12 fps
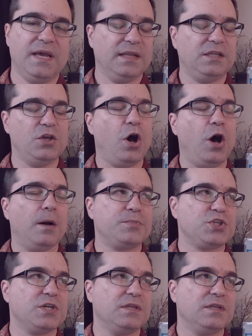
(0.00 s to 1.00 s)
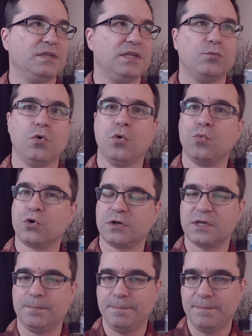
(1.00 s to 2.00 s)
The option that will
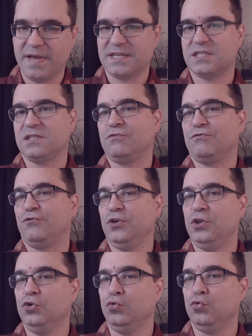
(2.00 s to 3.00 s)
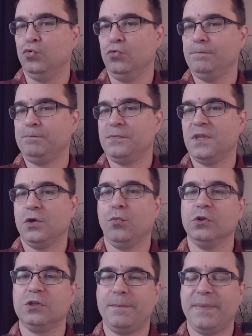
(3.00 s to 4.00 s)
work best for you
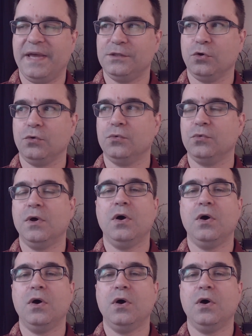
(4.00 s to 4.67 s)
will depend on